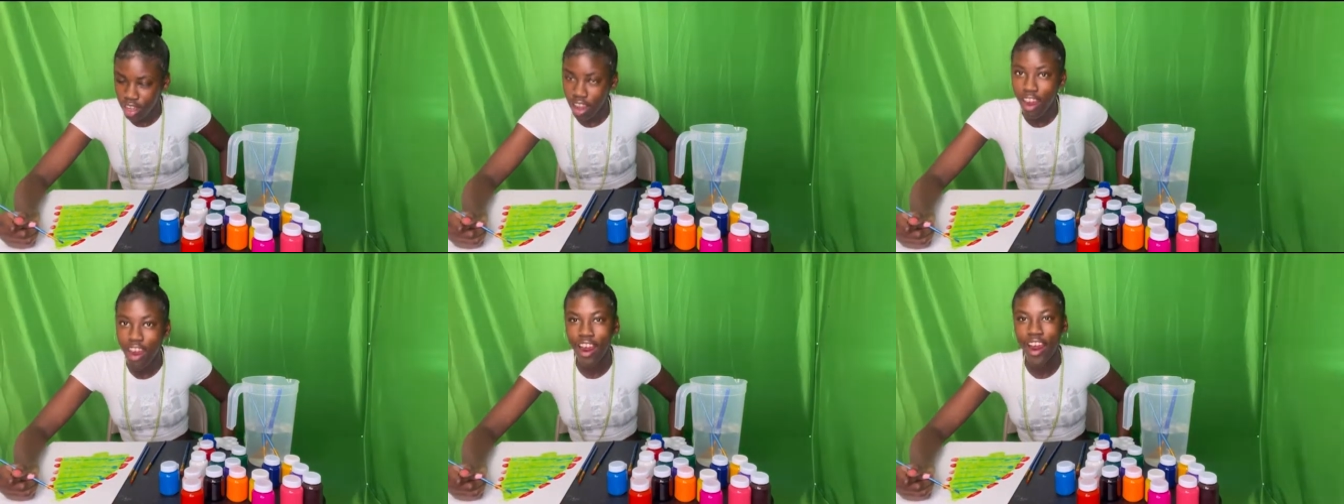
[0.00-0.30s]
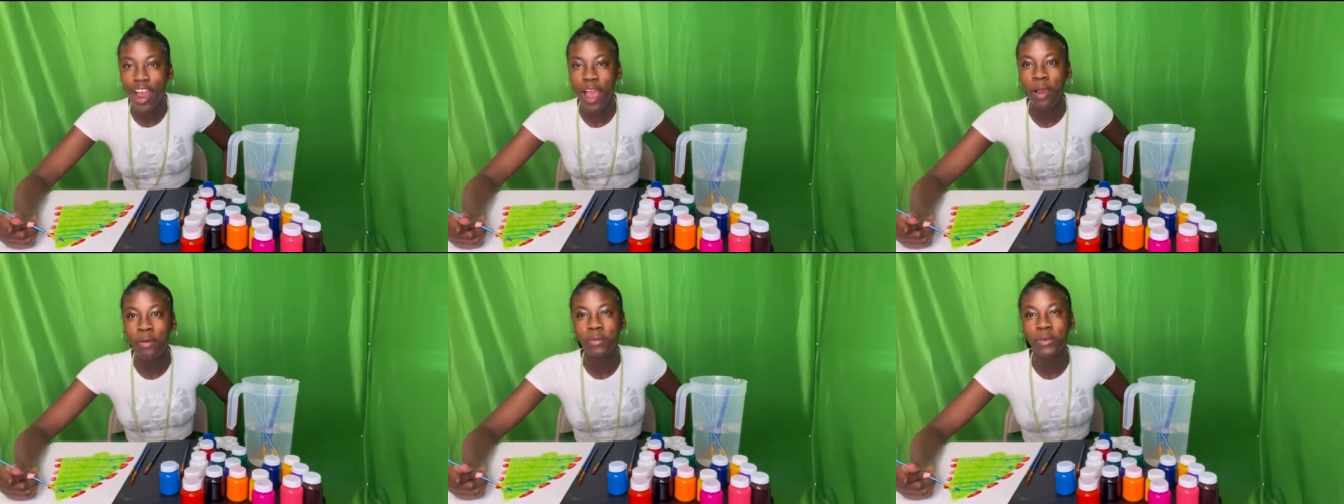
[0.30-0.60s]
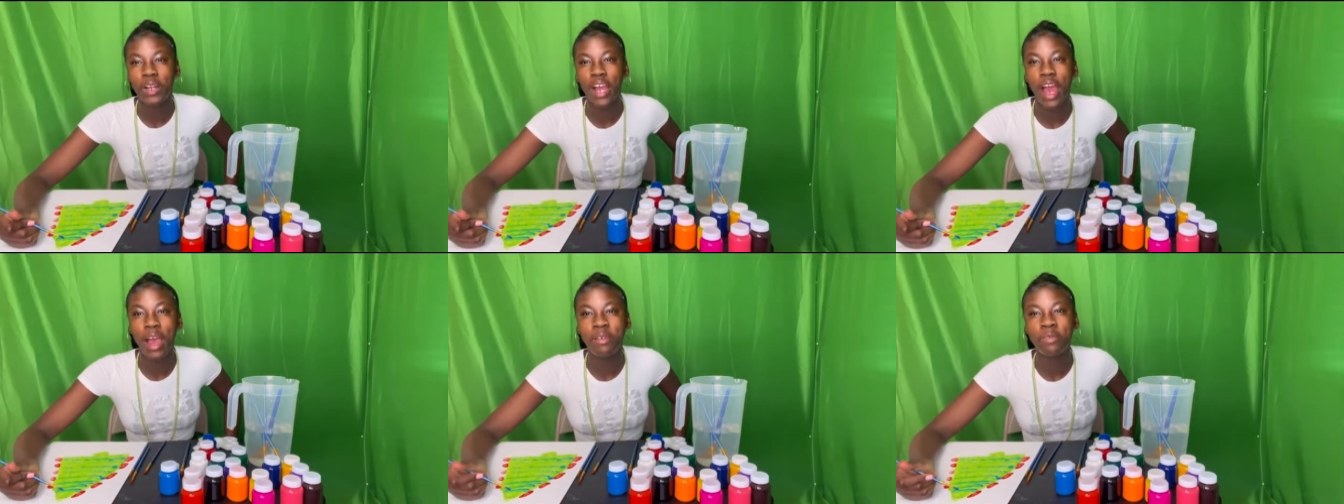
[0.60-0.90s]
All right, I'm
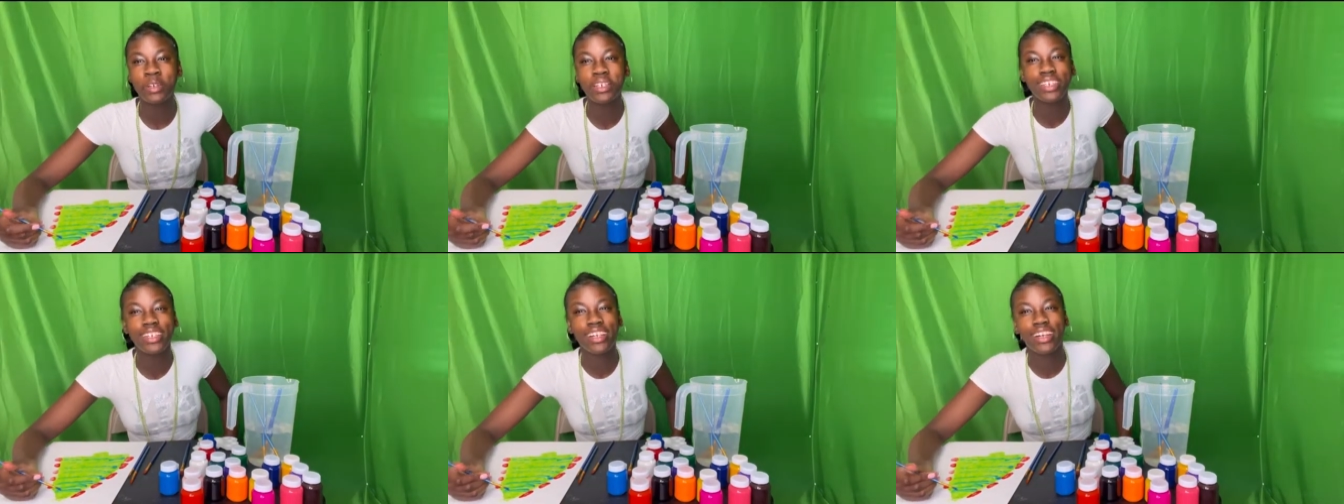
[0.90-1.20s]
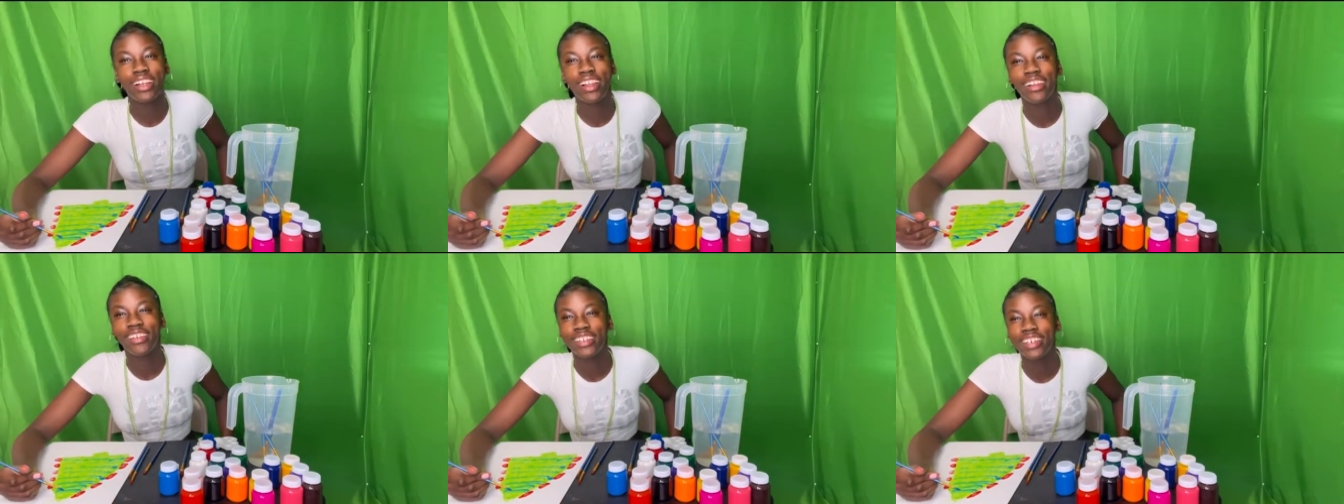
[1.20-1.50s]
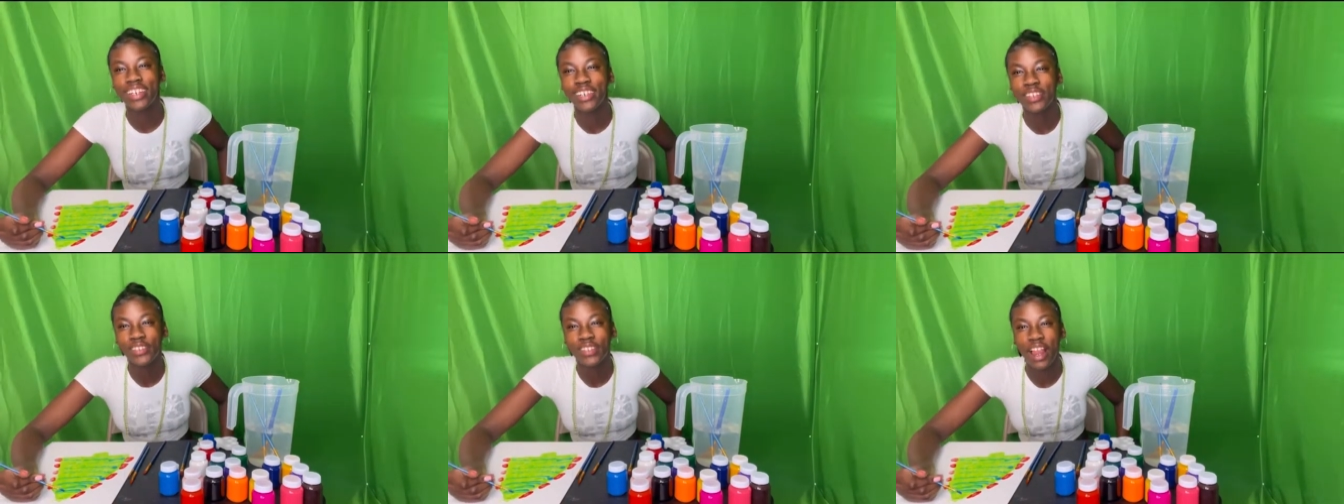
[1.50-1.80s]

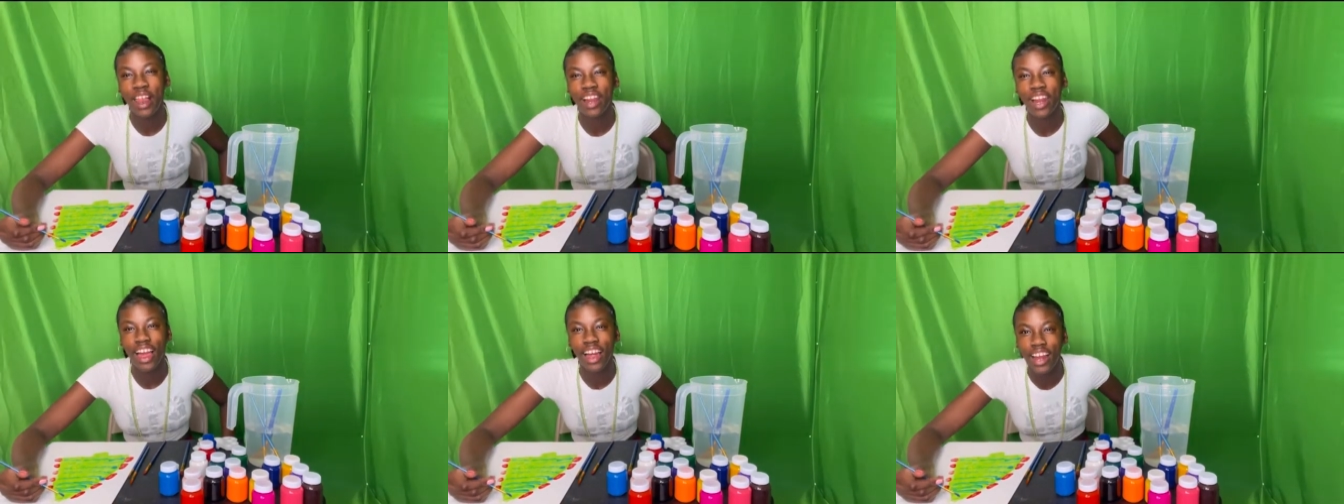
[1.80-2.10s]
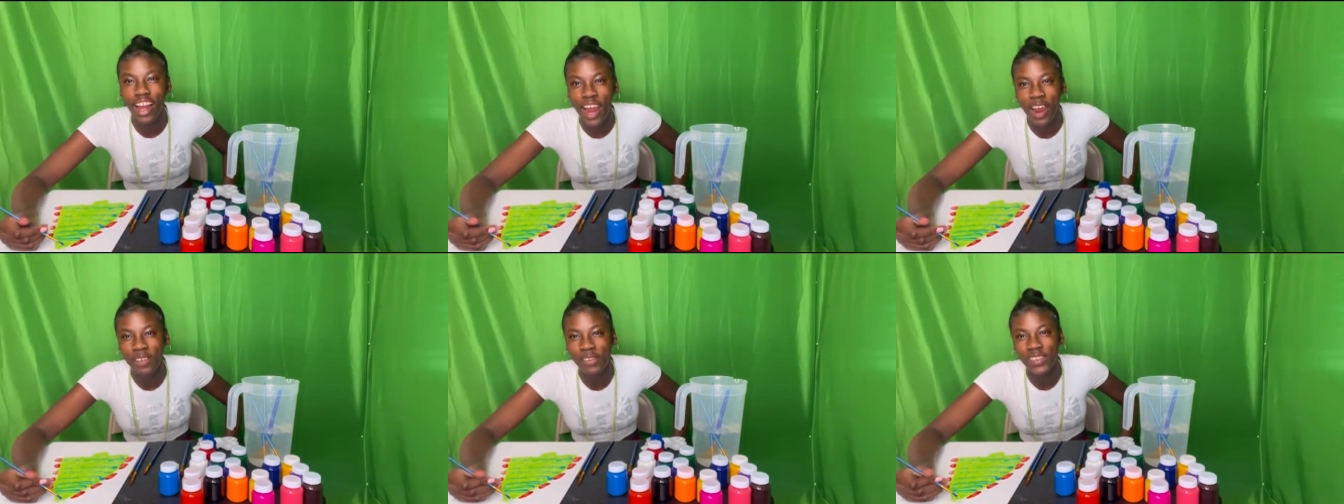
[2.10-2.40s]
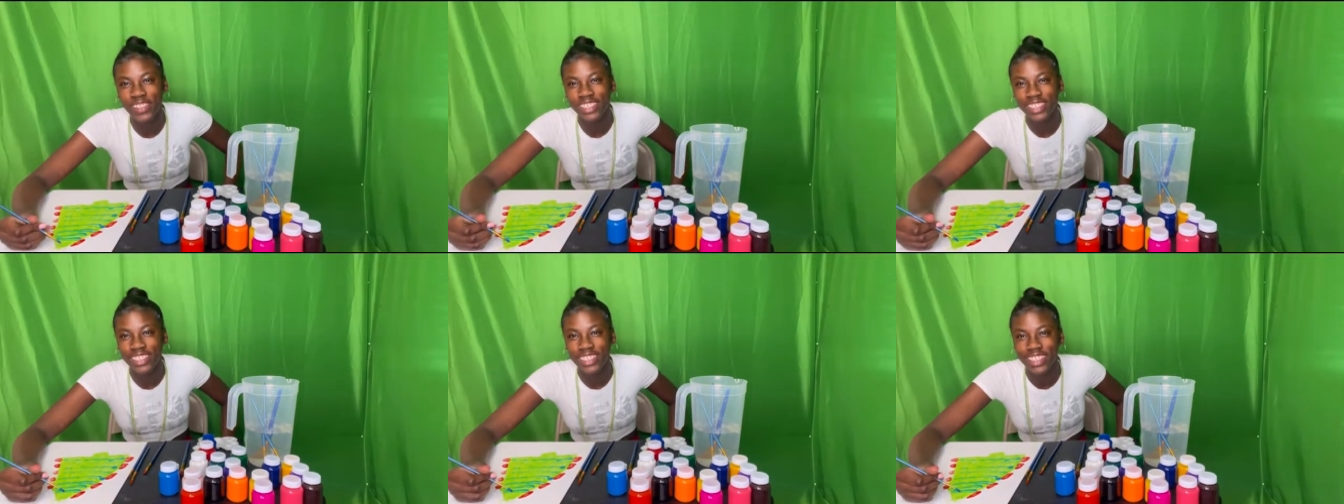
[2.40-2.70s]
gonna
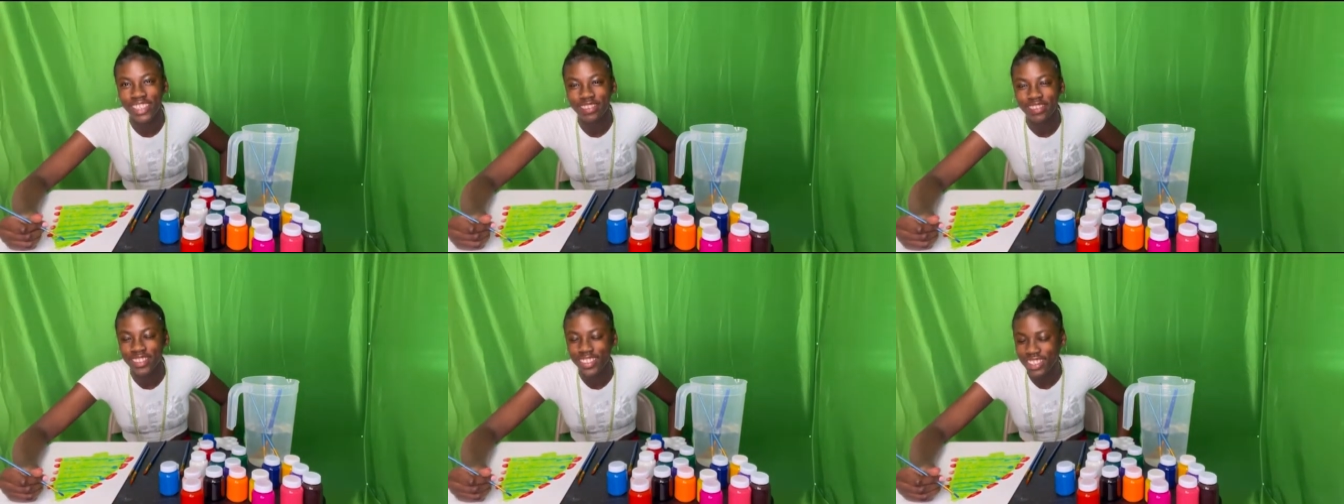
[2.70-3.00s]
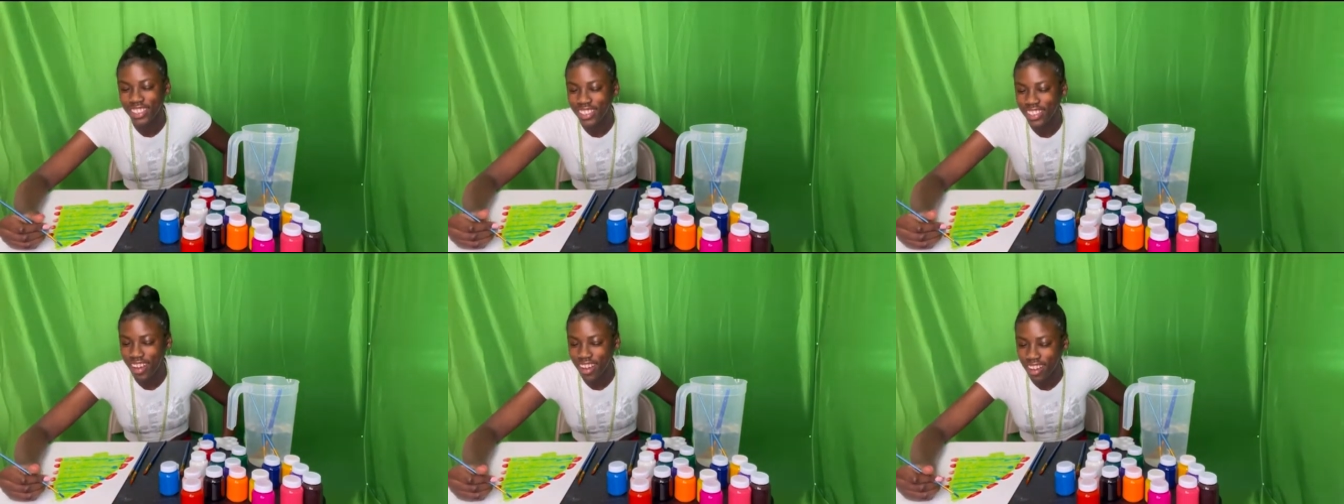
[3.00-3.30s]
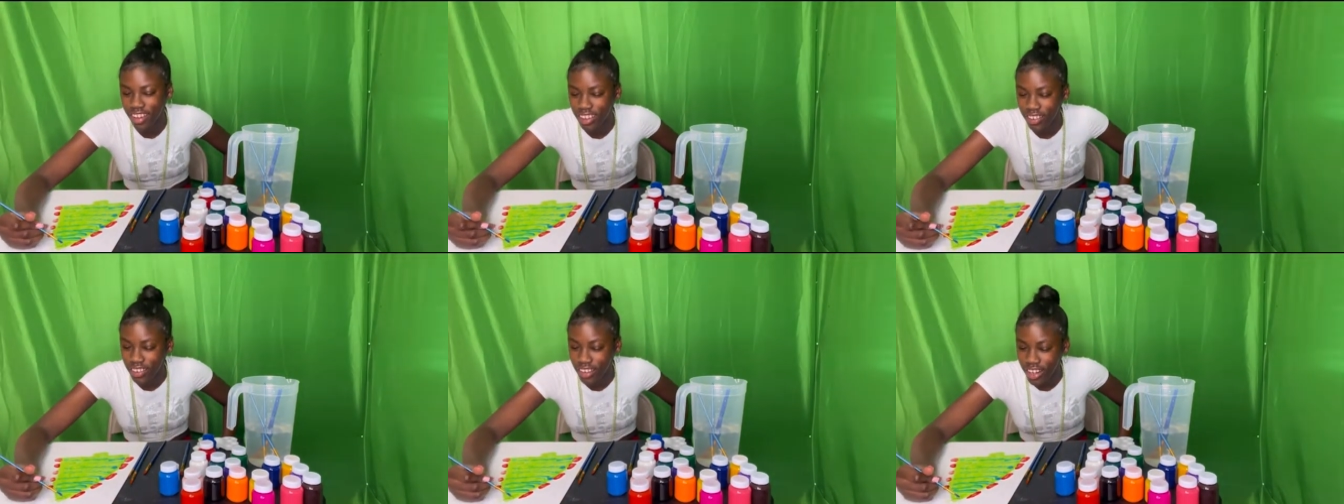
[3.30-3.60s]
attempt the
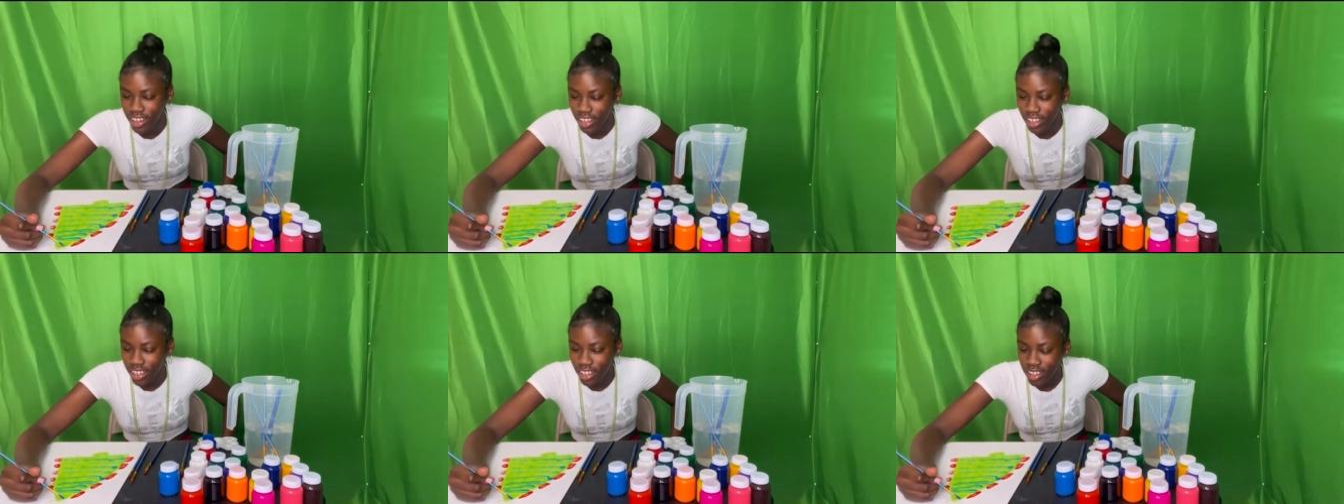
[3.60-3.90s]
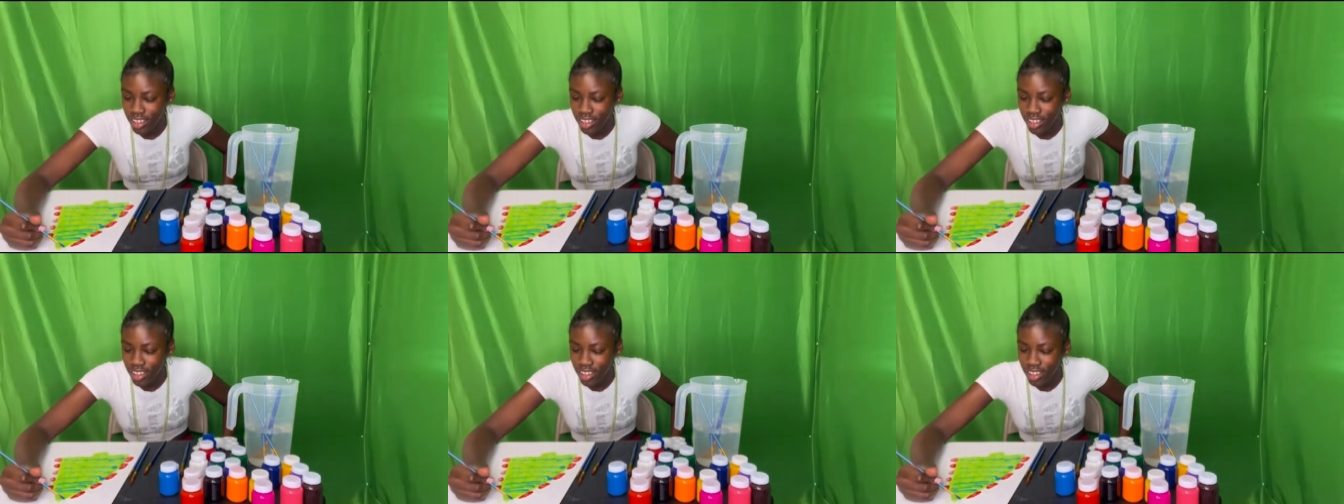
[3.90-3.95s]
star. You ready?